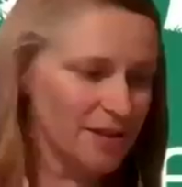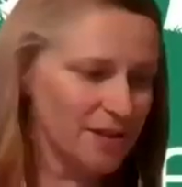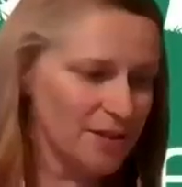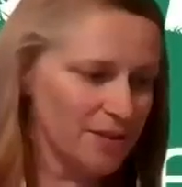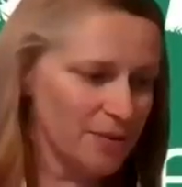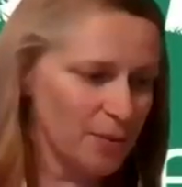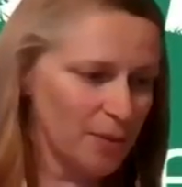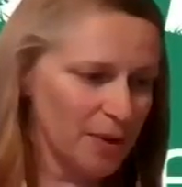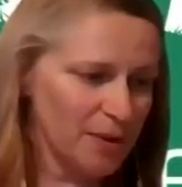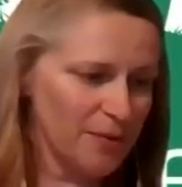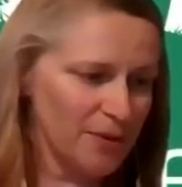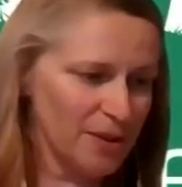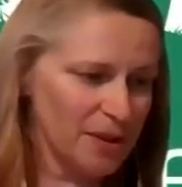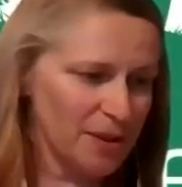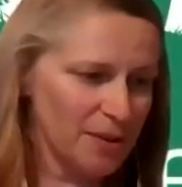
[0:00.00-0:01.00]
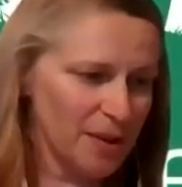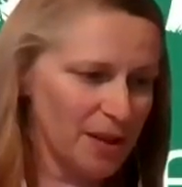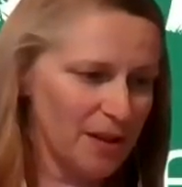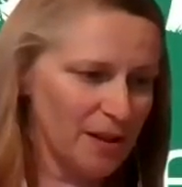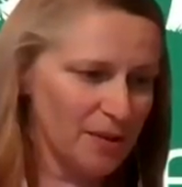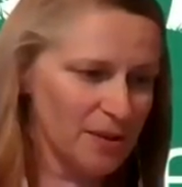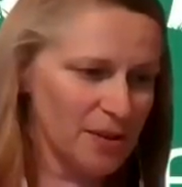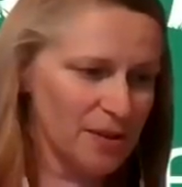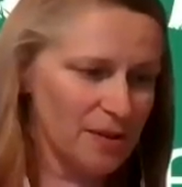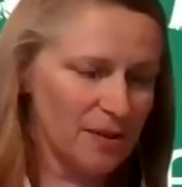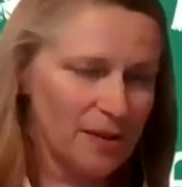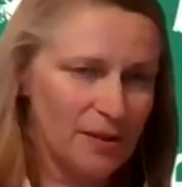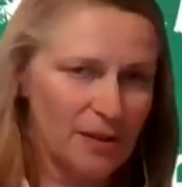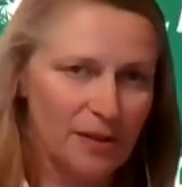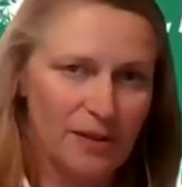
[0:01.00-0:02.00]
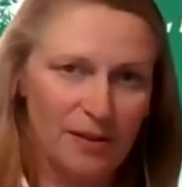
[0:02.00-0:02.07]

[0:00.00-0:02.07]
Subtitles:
there's a wide variety of that.